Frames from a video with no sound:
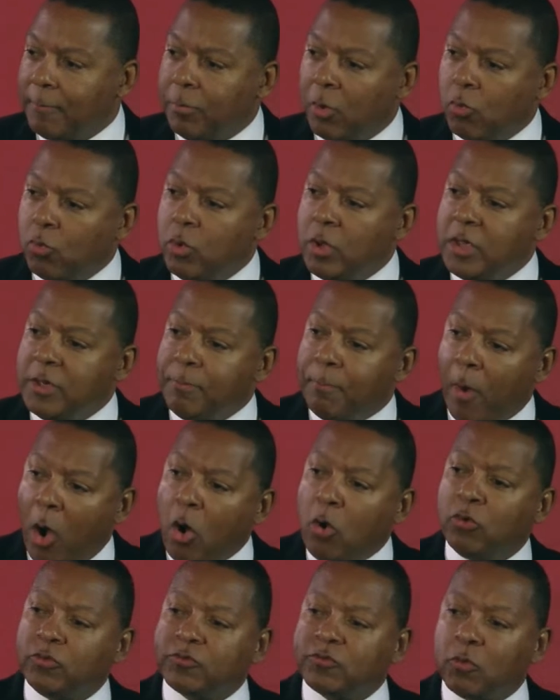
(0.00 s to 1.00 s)
But we
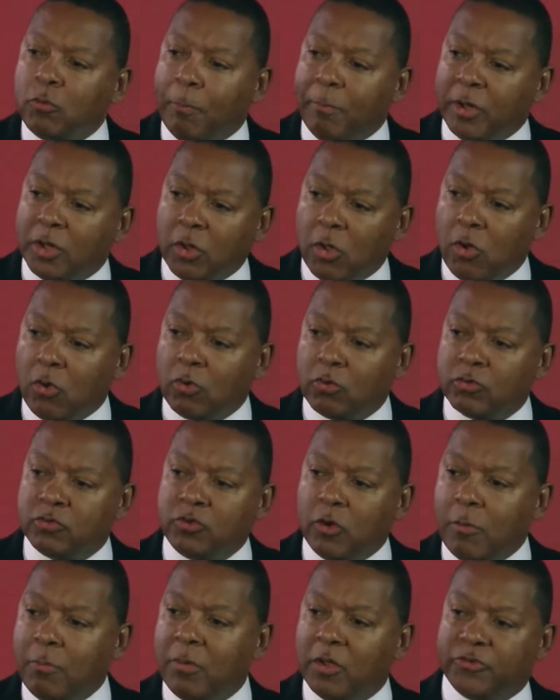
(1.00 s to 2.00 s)
also belong
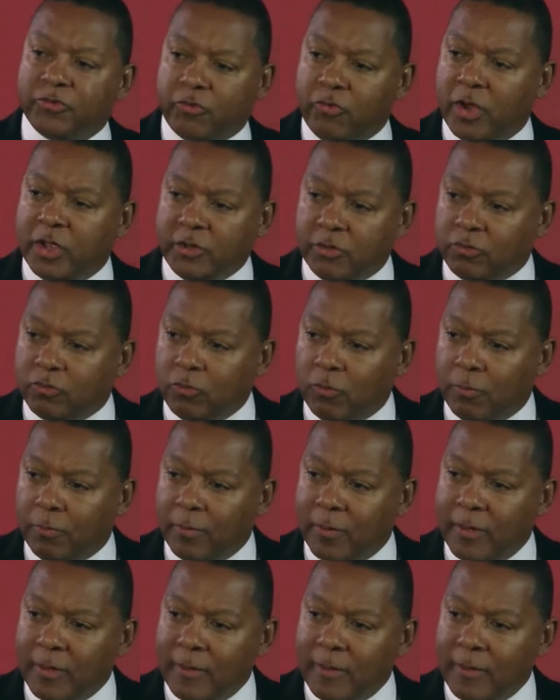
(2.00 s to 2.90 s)
to a much greater group